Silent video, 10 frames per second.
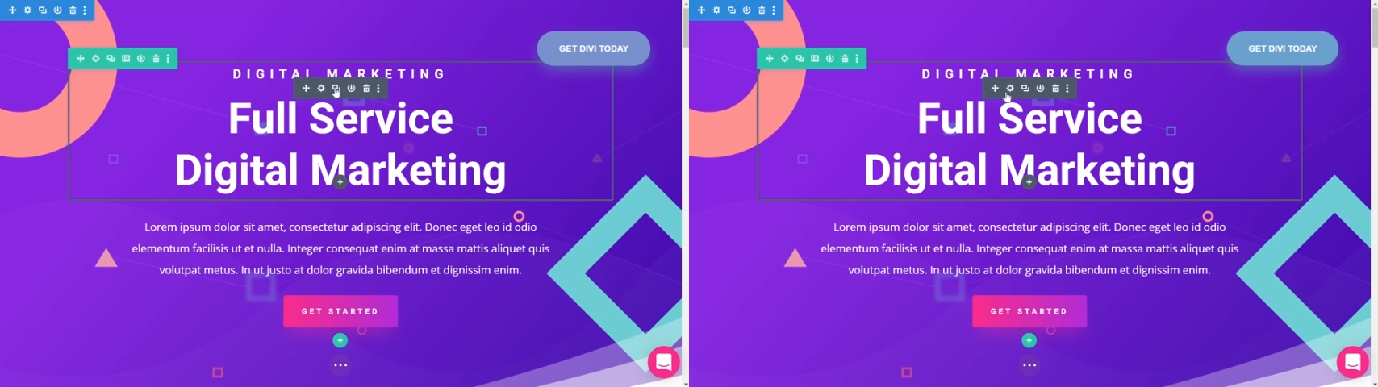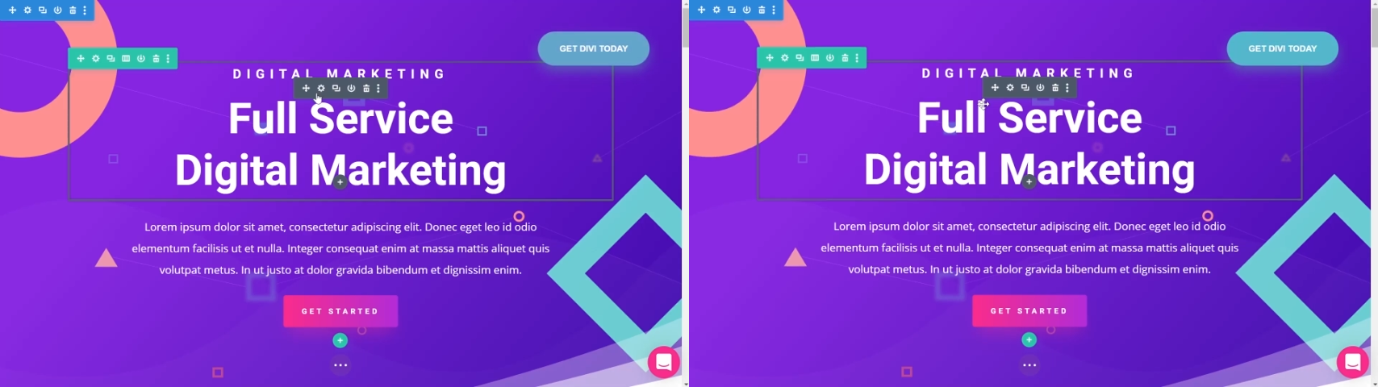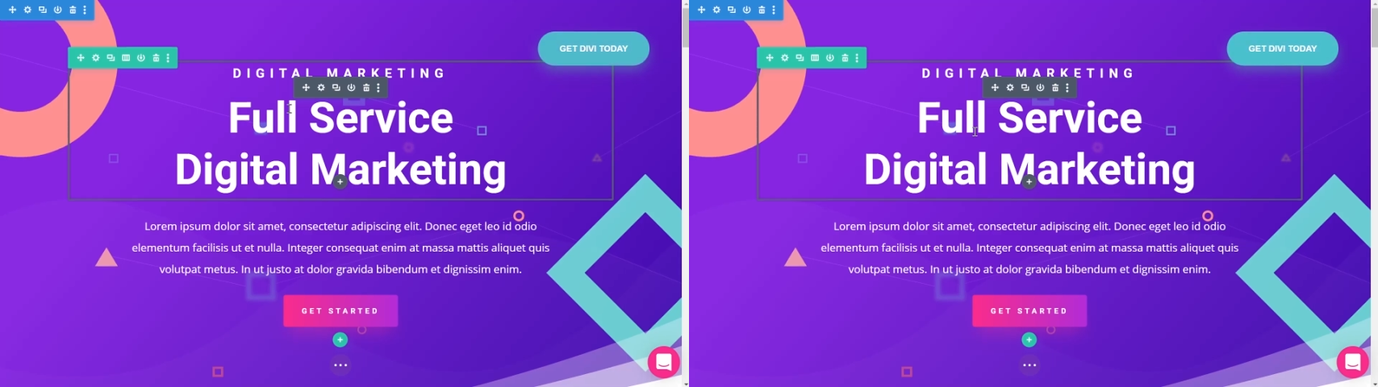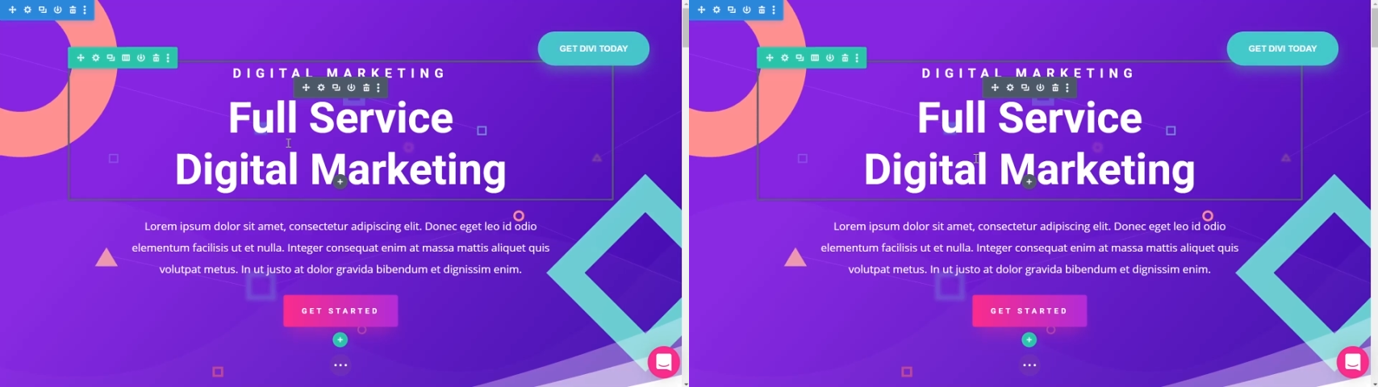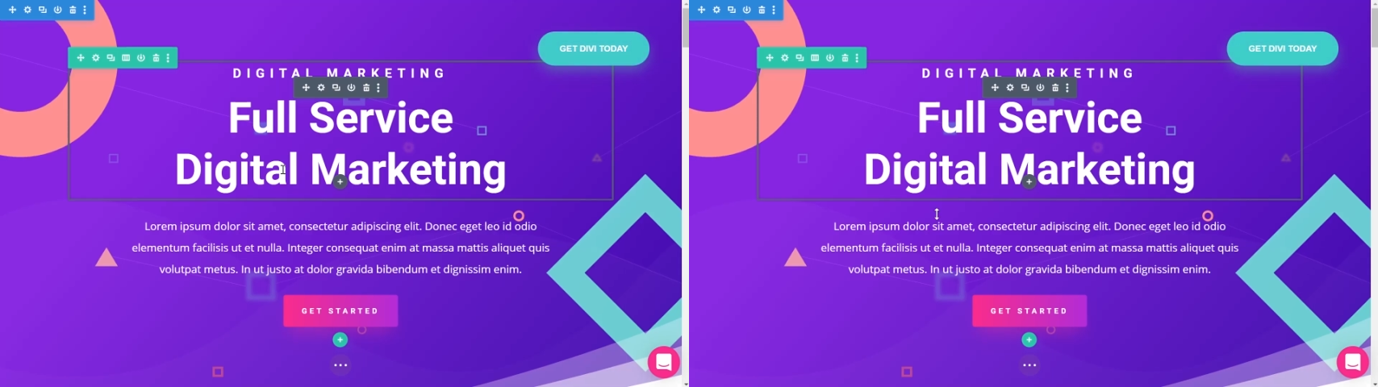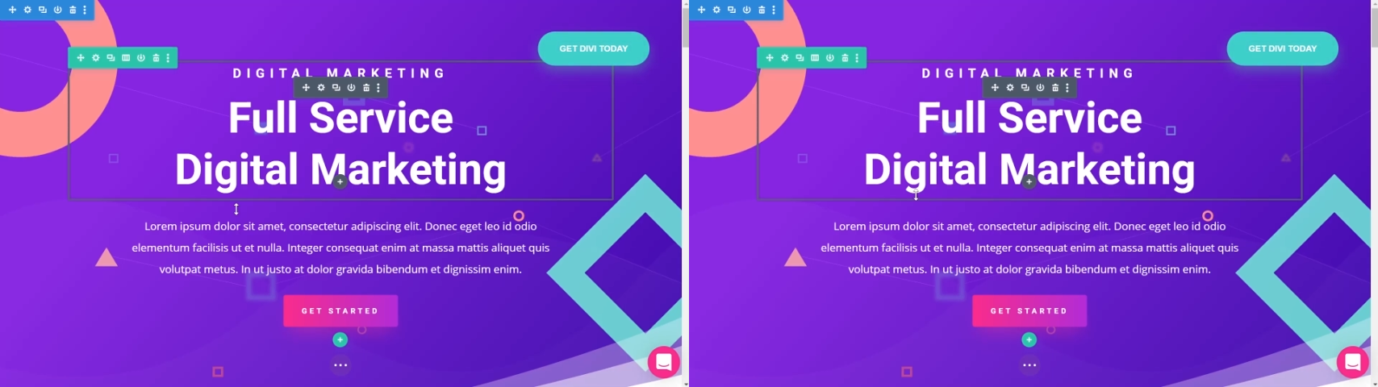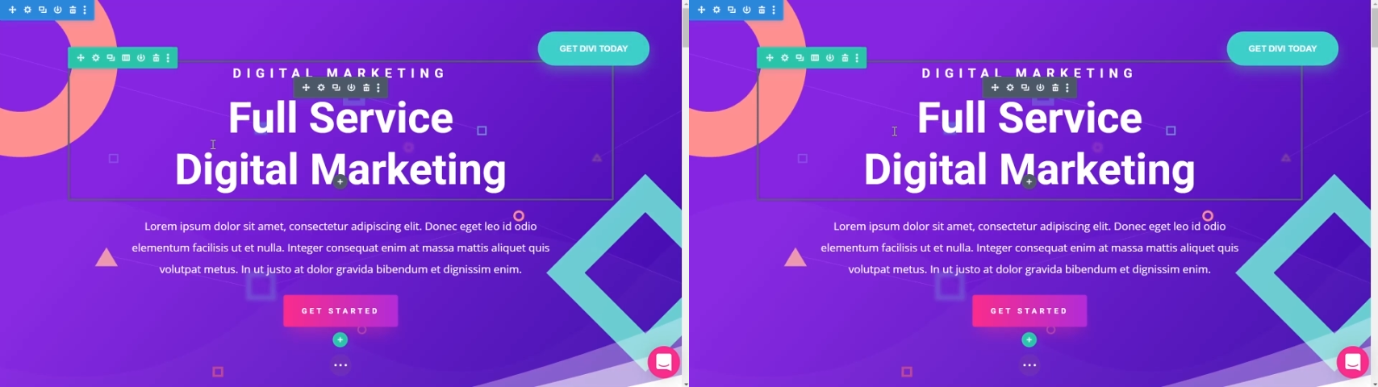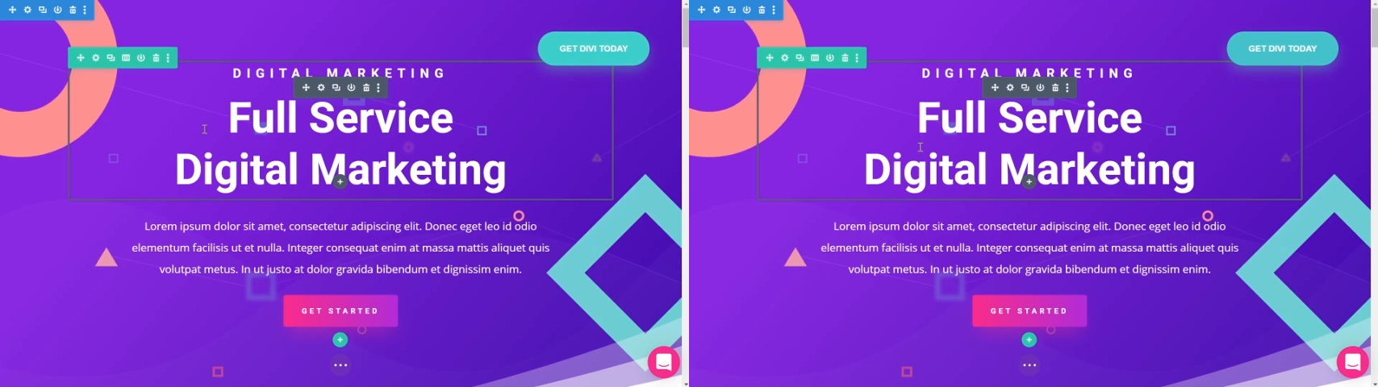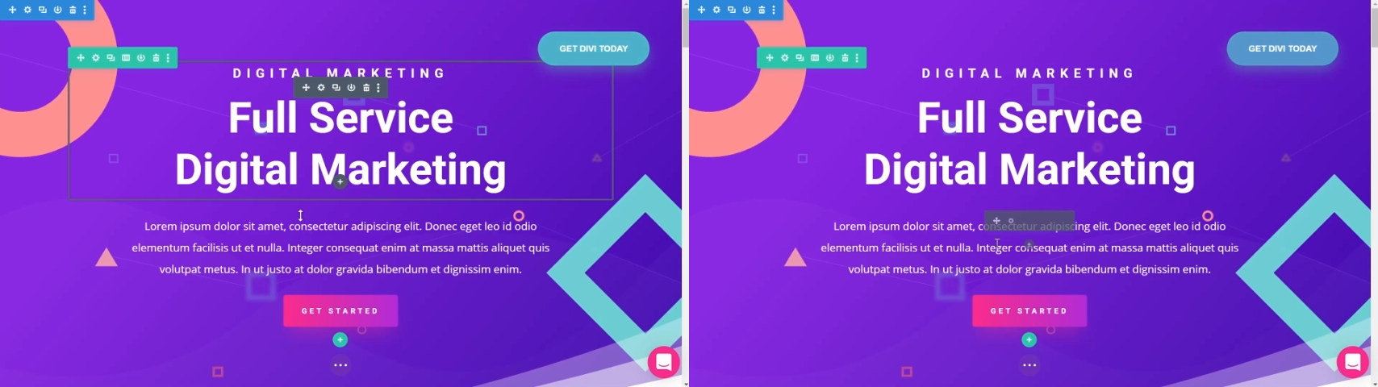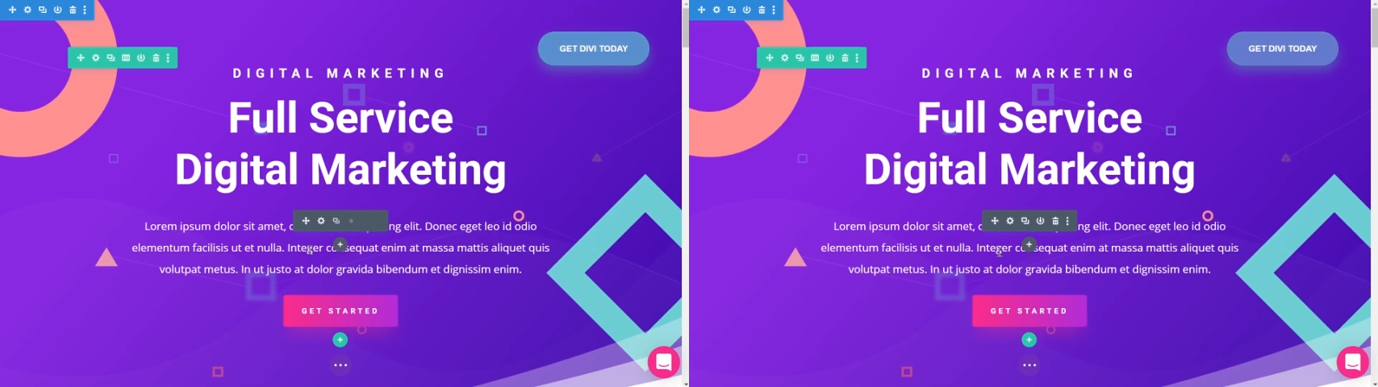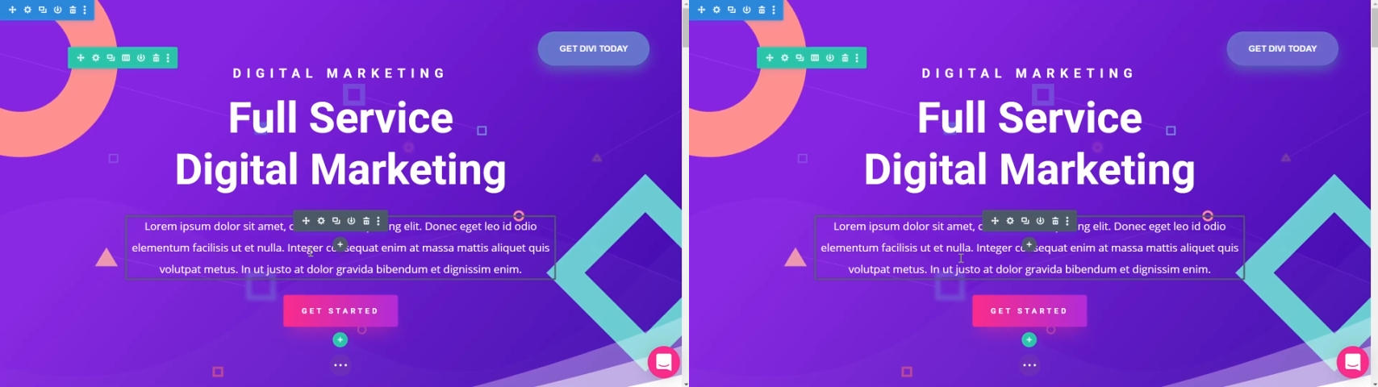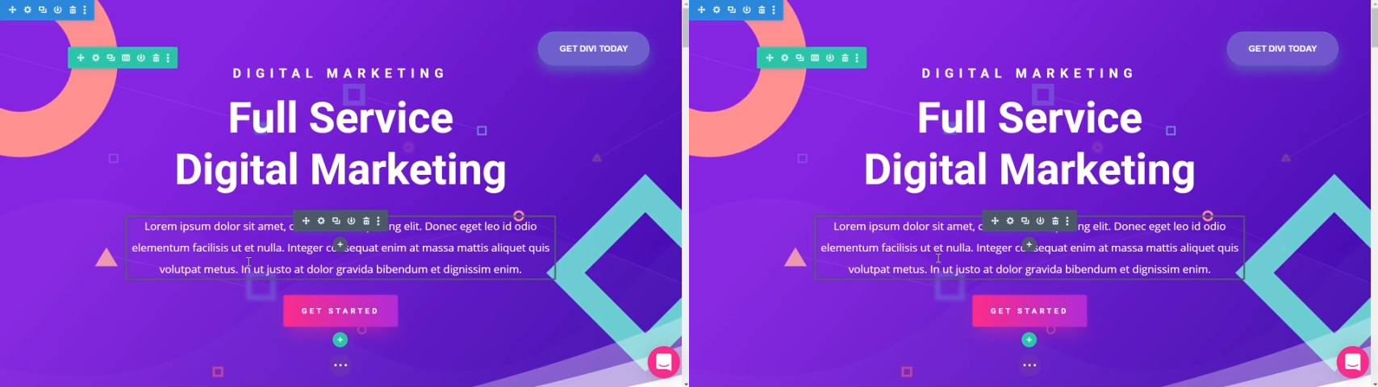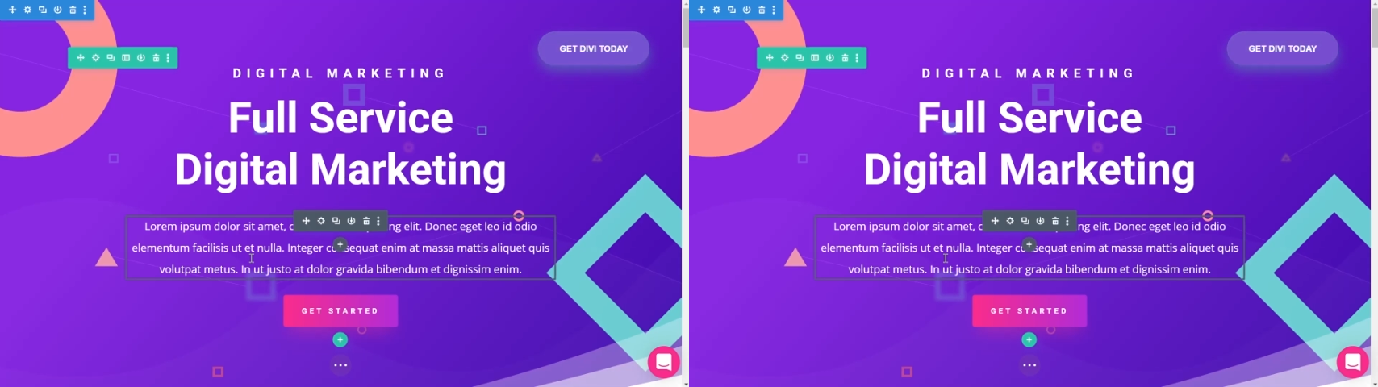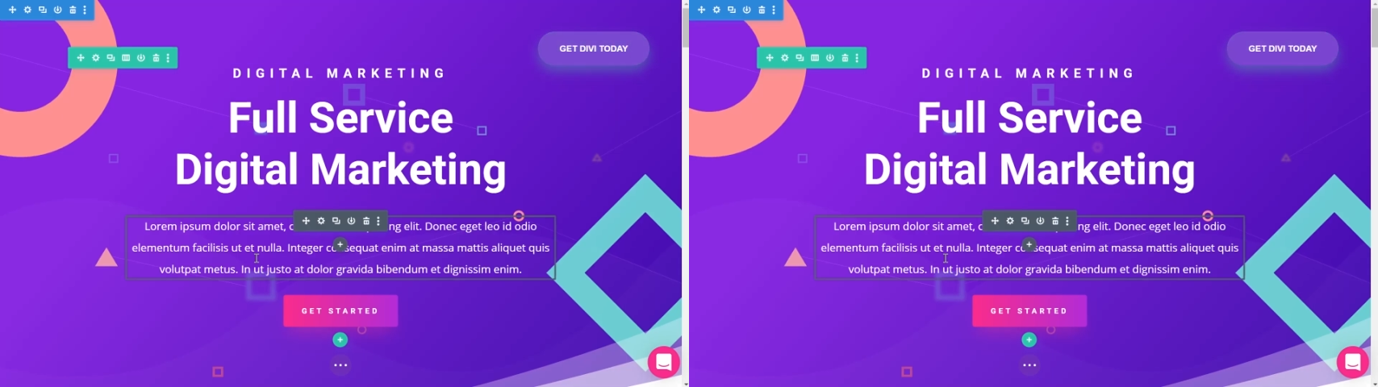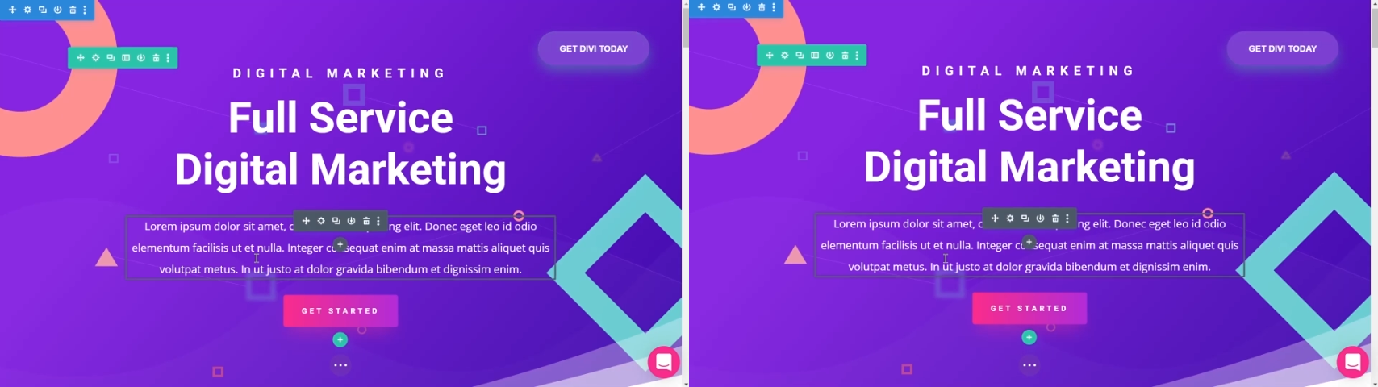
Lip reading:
[unreadable: no face in view]